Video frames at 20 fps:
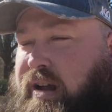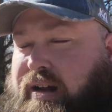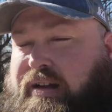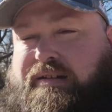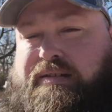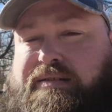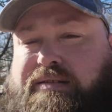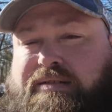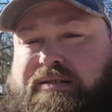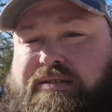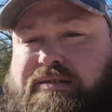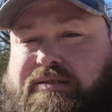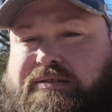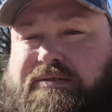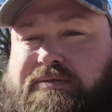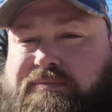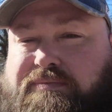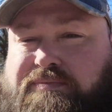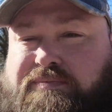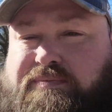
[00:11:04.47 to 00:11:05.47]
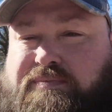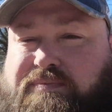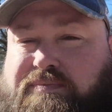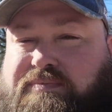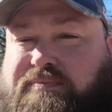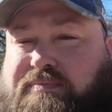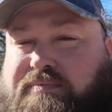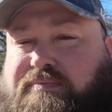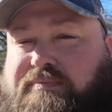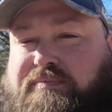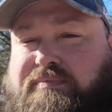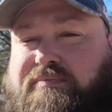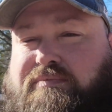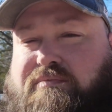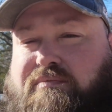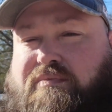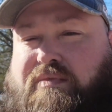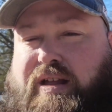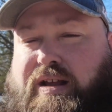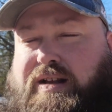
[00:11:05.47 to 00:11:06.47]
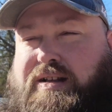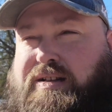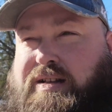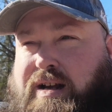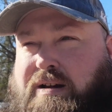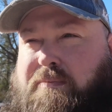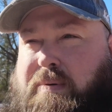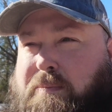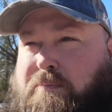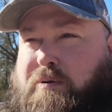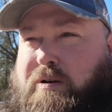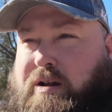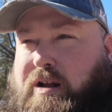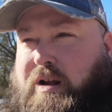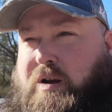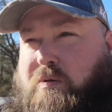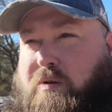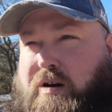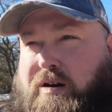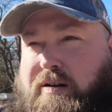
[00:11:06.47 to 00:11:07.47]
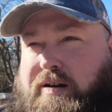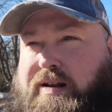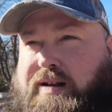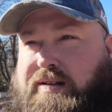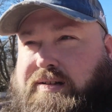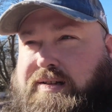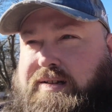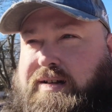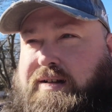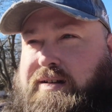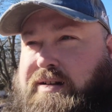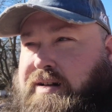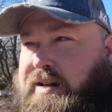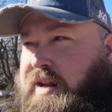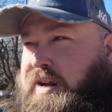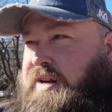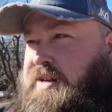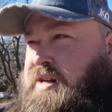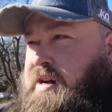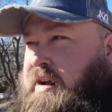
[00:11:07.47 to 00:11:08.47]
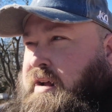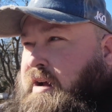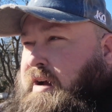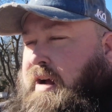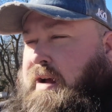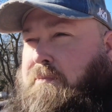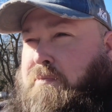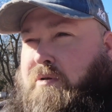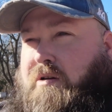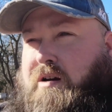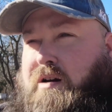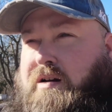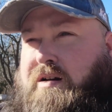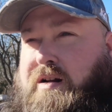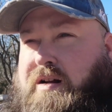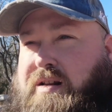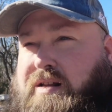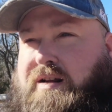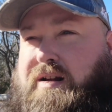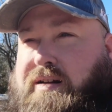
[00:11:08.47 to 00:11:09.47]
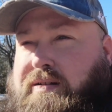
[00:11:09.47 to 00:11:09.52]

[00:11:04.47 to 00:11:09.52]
I think it's going to be pretty good quality. It's a DJI product.